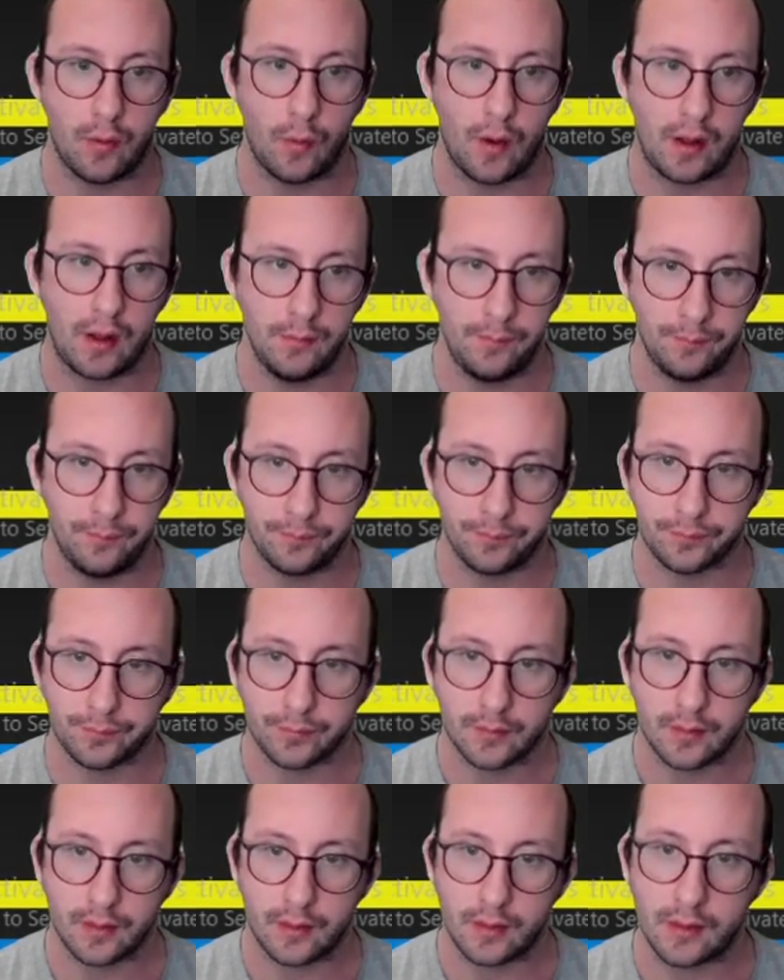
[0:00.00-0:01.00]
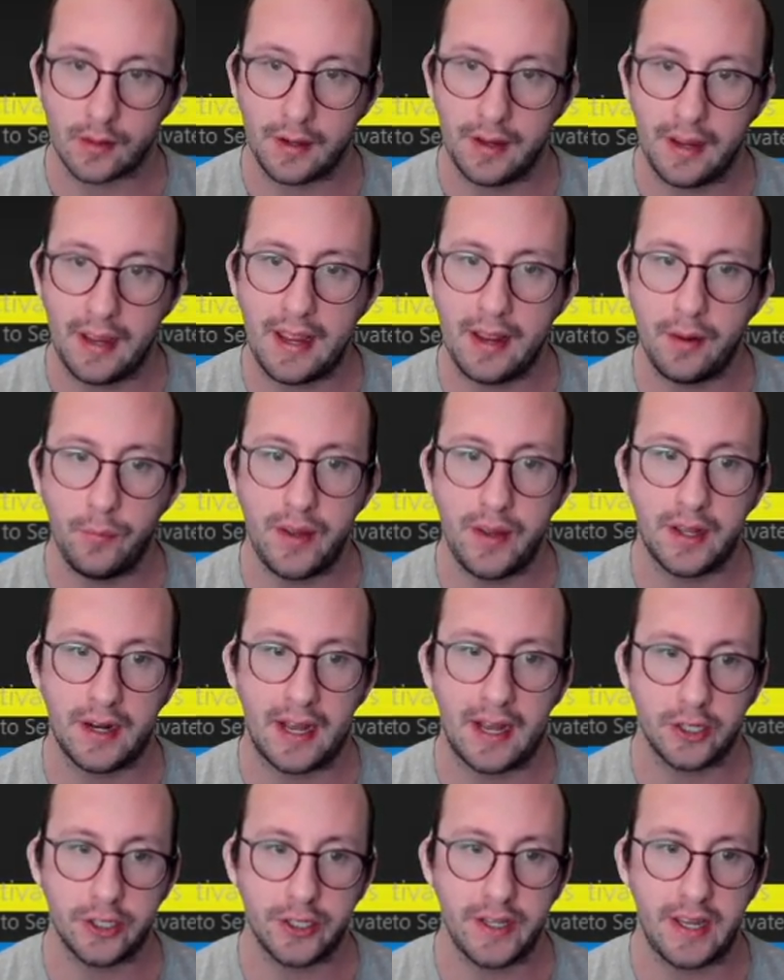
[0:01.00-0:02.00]
well. And we can
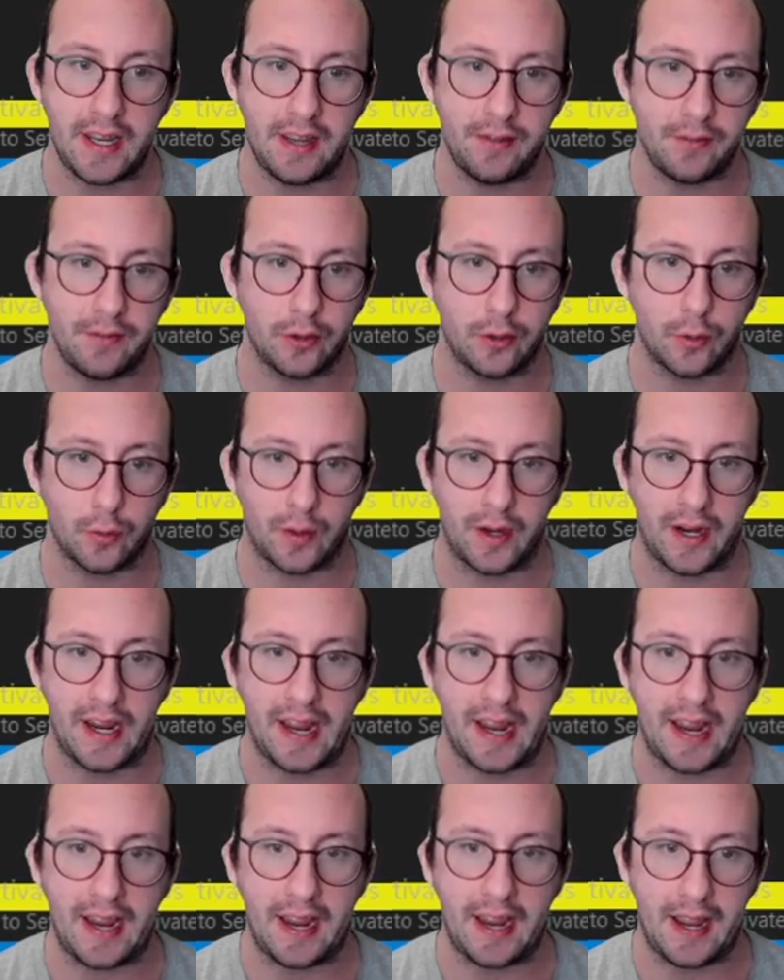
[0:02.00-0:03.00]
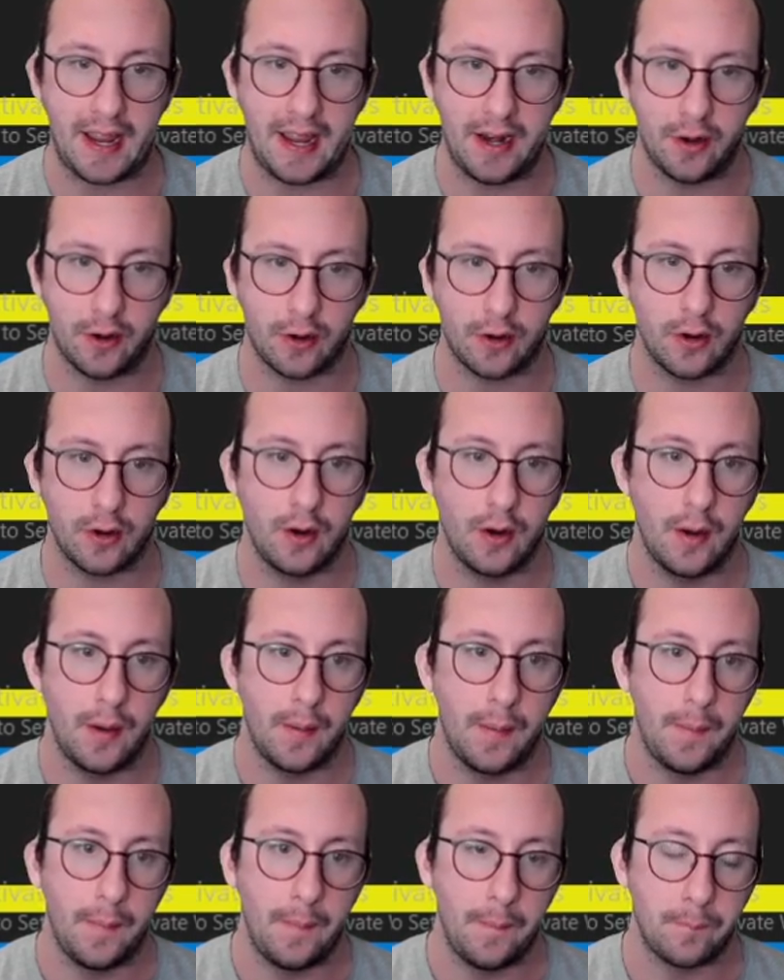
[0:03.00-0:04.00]
actually even create inner
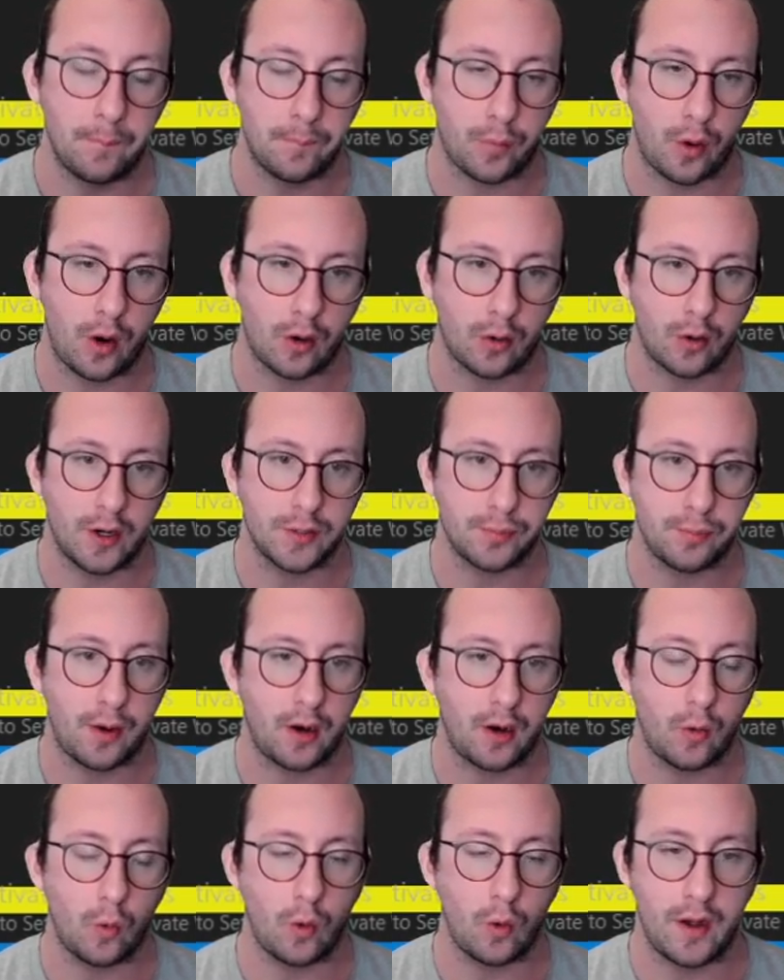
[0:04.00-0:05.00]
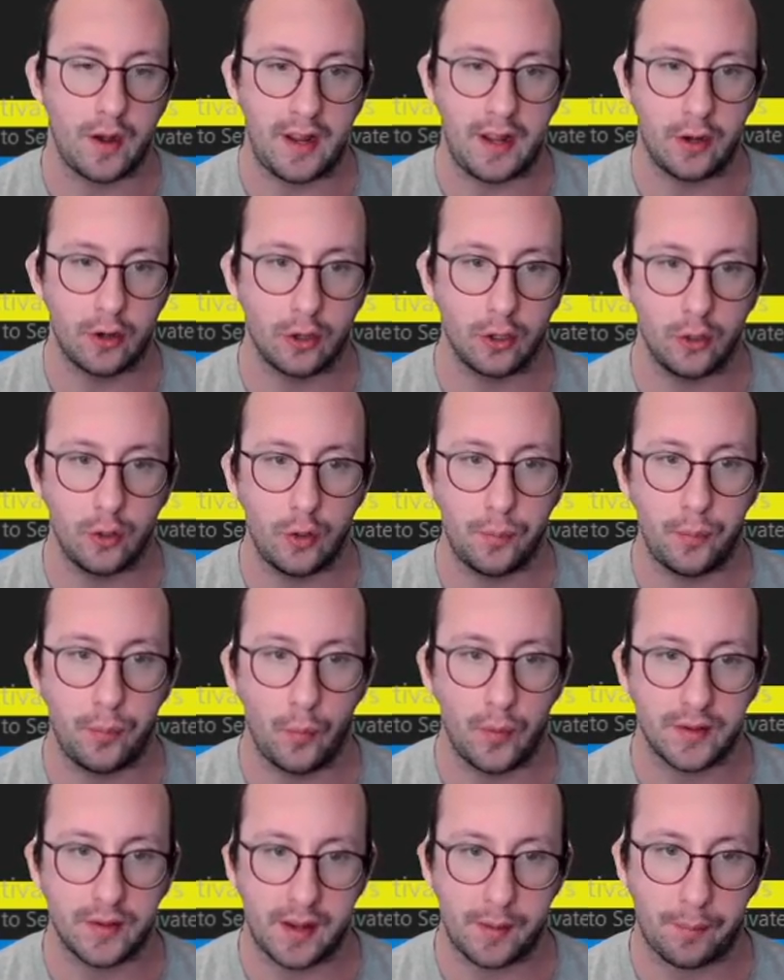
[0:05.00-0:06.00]
progress bar or an inner loop
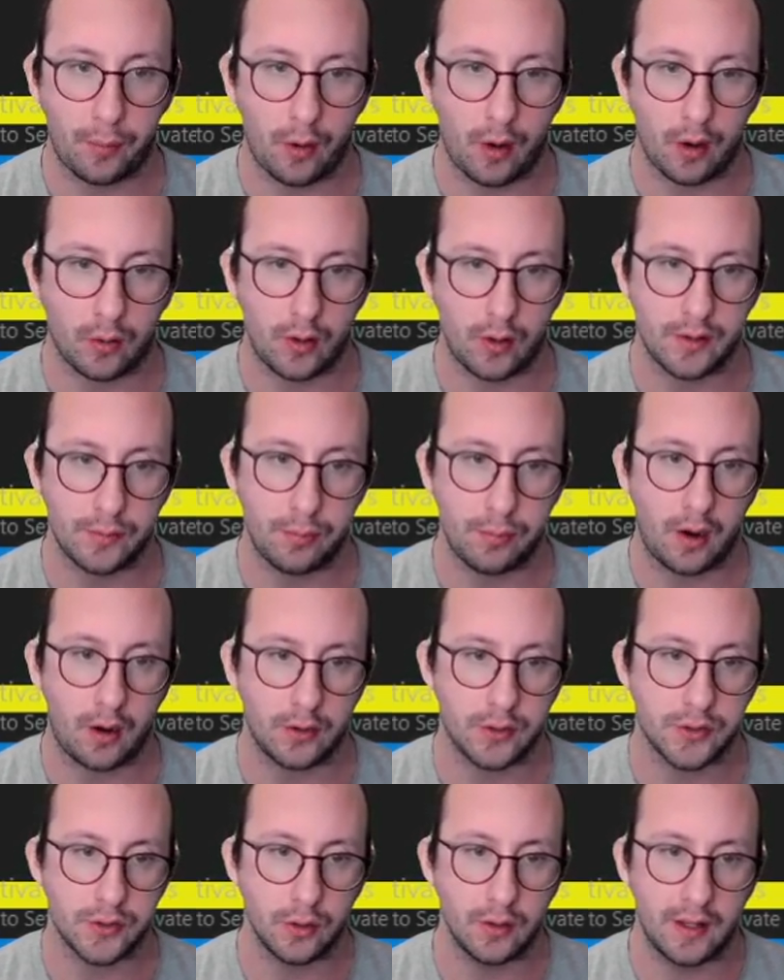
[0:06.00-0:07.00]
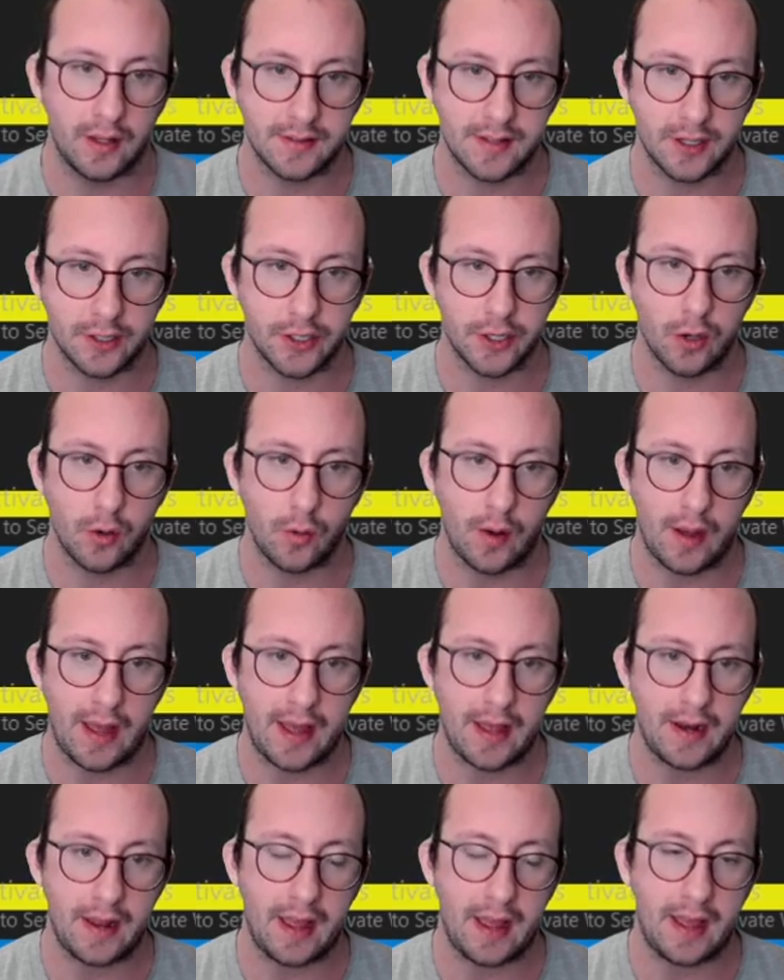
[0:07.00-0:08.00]
with a progress bar. So let's actually go
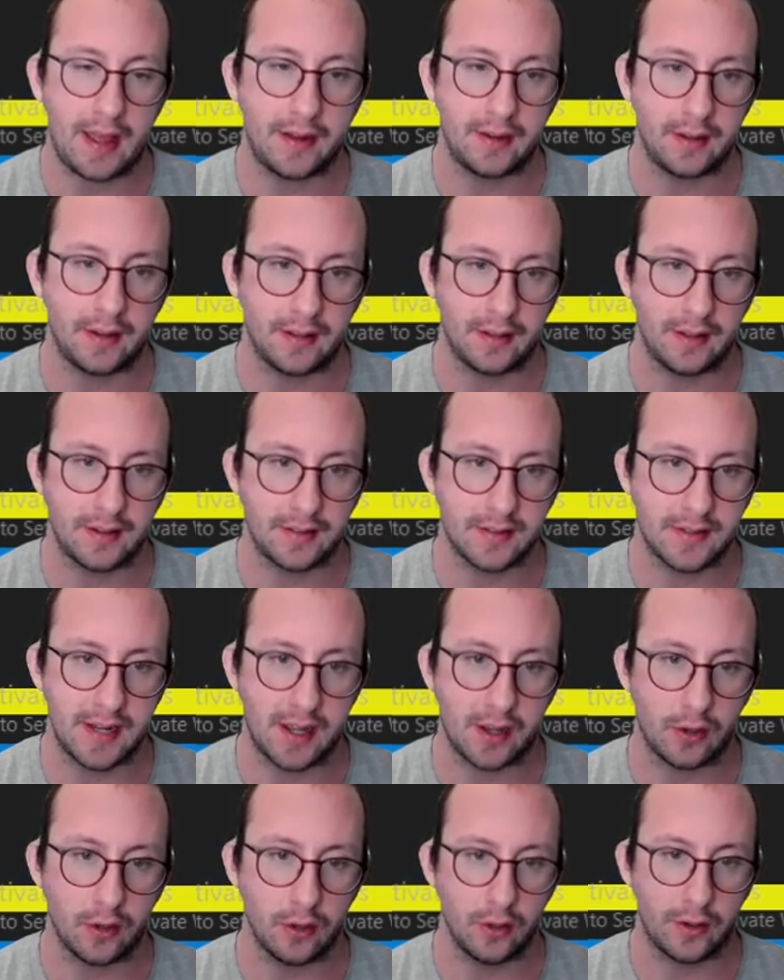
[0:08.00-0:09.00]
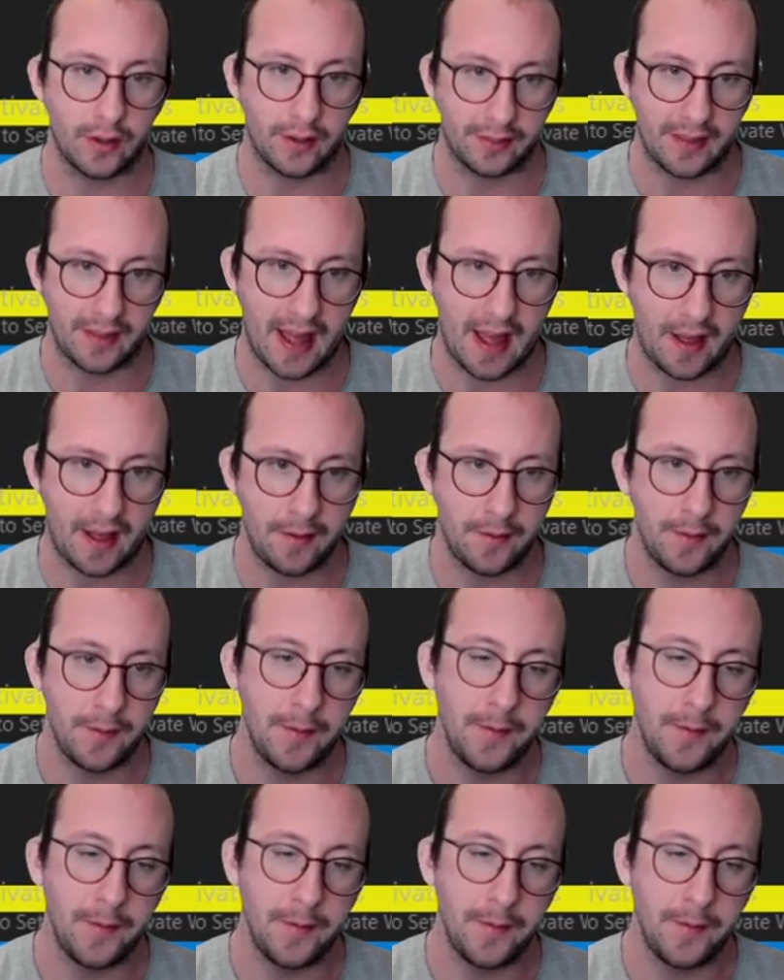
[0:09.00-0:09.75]
ahead and let's take a look at that.